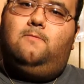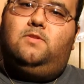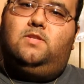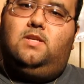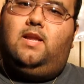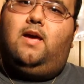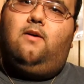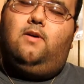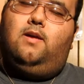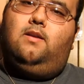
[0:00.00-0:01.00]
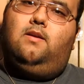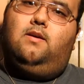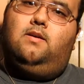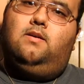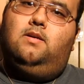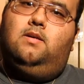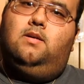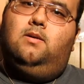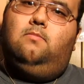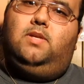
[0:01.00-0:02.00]
This is it now, and
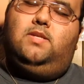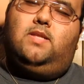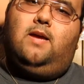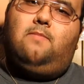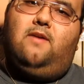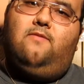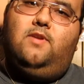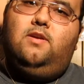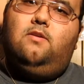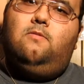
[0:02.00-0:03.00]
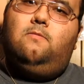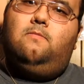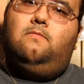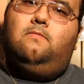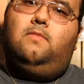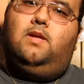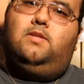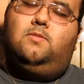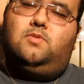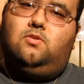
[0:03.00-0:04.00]
please like my video and
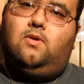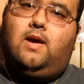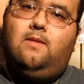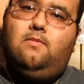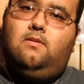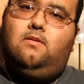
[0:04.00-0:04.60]
subscribe.